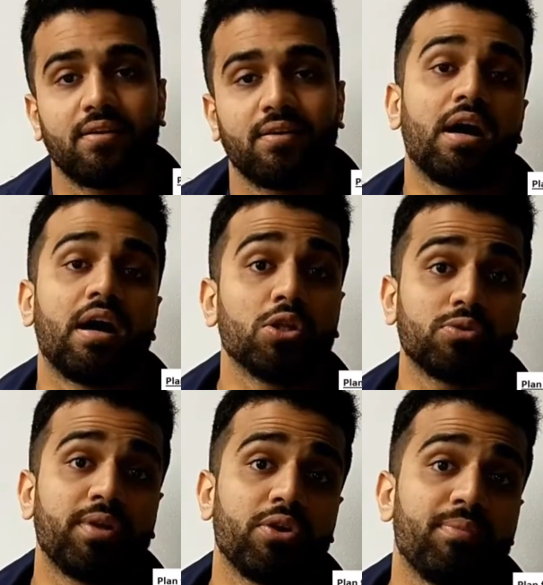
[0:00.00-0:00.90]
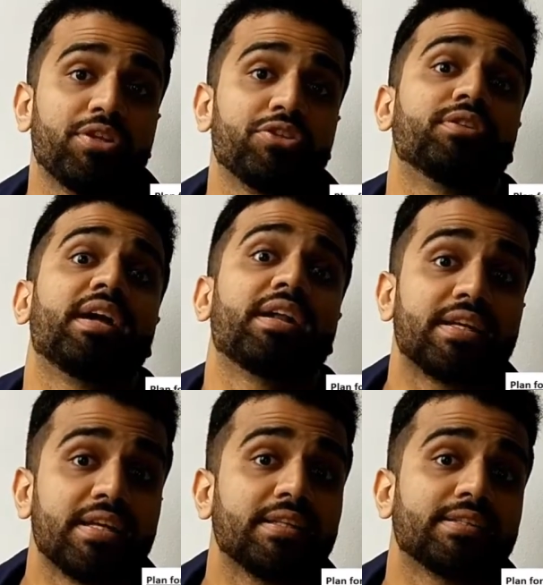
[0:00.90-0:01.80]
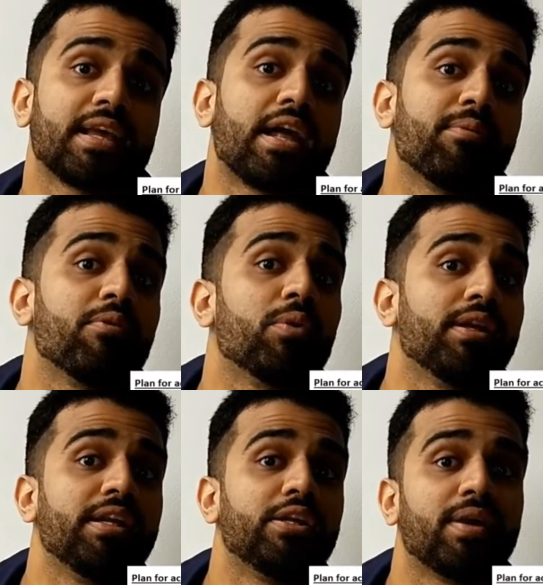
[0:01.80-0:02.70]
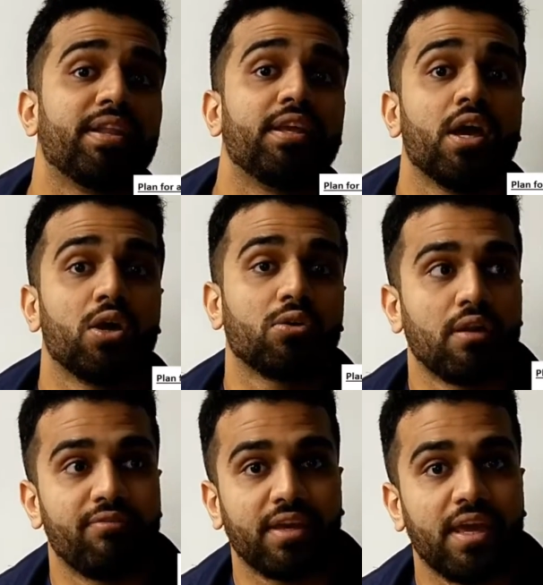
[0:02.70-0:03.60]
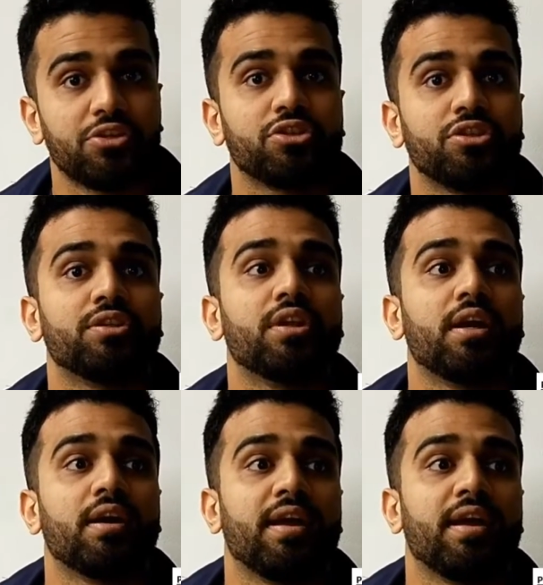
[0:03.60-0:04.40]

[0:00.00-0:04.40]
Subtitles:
I also went on to mention that attending this academy wouldn't lead to any qualification,